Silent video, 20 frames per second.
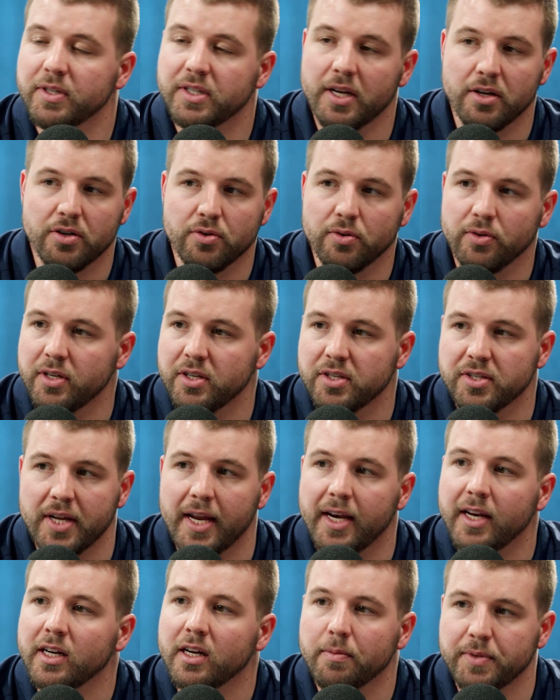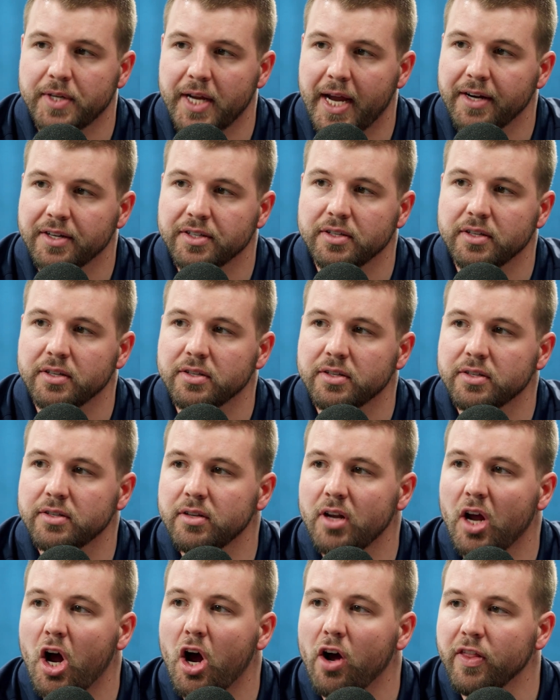potentially state income
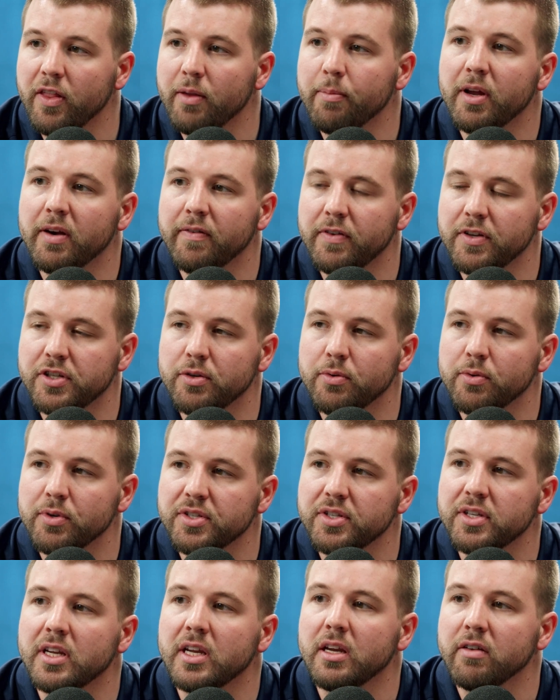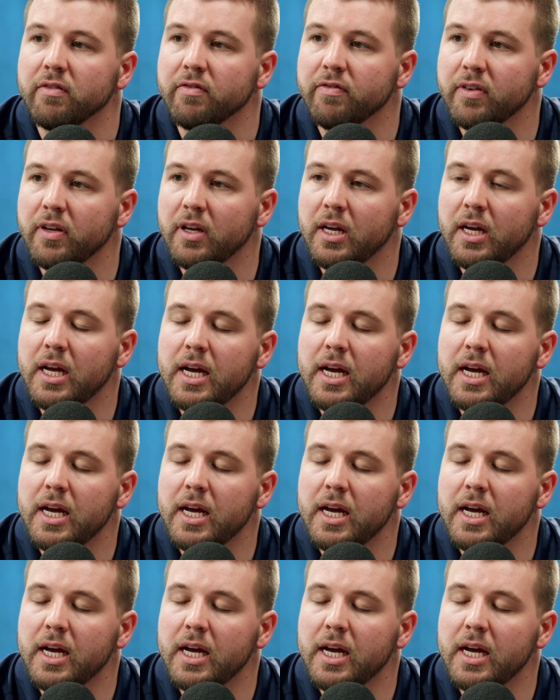taxes on the benefits you receive.